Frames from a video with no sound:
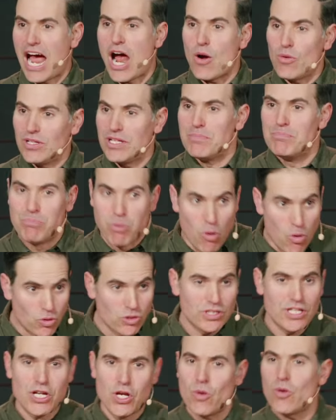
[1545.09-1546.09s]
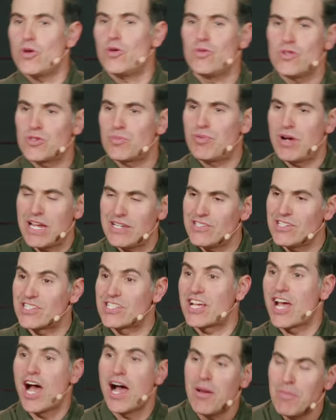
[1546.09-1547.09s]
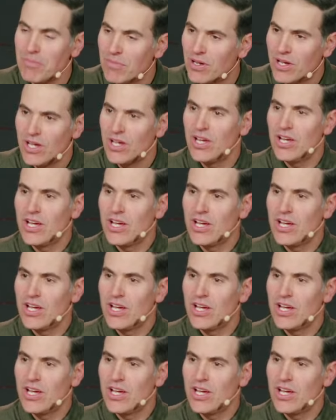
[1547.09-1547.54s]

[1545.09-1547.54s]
hourly, boldly go into his presence. Come,